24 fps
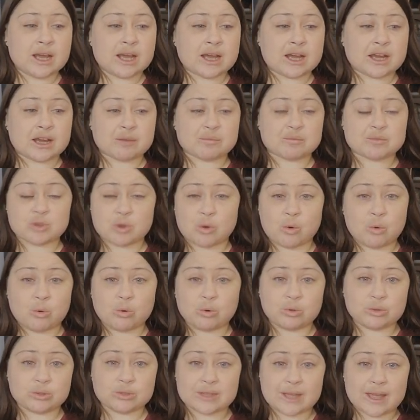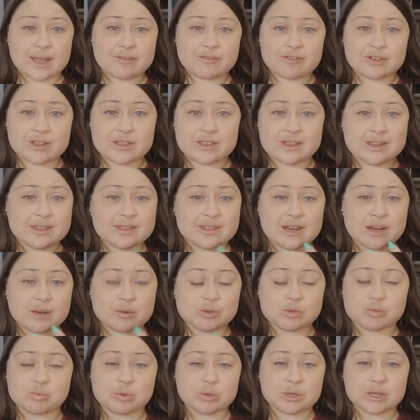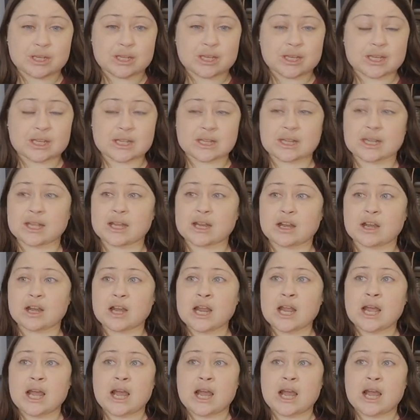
to hold everything that I was putting in there.